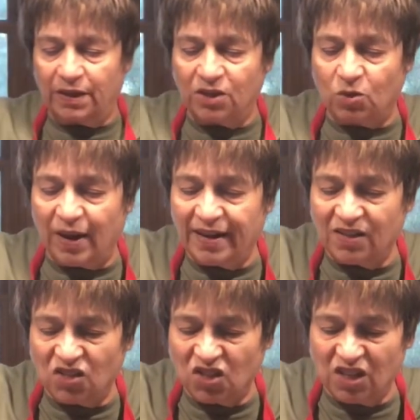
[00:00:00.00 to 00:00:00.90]
So I can
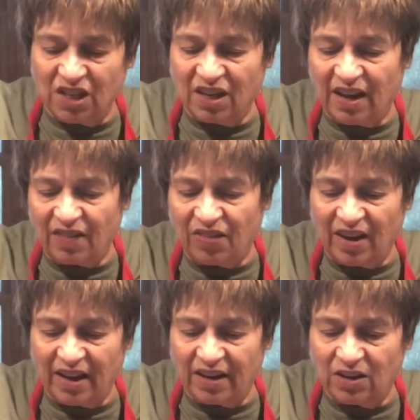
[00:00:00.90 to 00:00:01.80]
see at
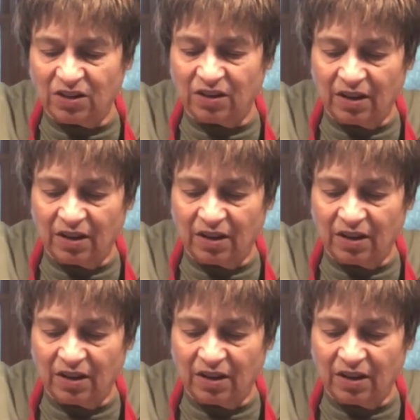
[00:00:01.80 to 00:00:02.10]
the end